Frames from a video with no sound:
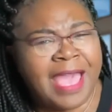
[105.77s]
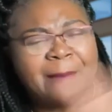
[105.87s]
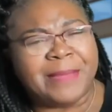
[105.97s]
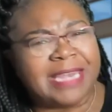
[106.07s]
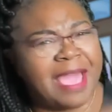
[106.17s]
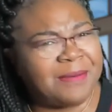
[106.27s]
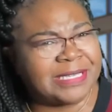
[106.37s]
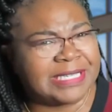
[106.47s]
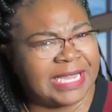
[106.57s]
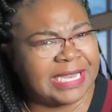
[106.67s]
Now
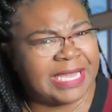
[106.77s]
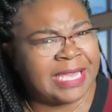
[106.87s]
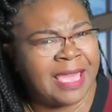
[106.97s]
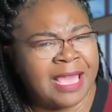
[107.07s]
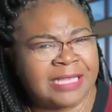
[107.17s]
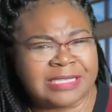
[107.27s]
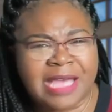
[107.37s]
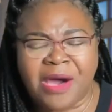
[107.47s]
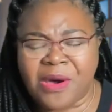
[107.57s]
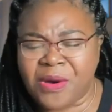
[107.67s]
it's Nene.
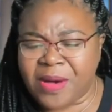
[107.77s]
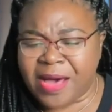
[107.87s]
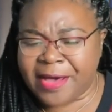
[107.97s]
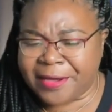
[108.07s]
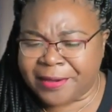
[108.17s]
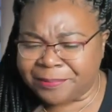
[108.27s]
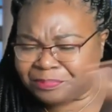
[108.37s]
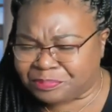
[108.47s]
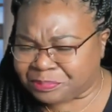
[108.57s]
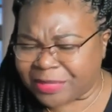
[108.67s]
So,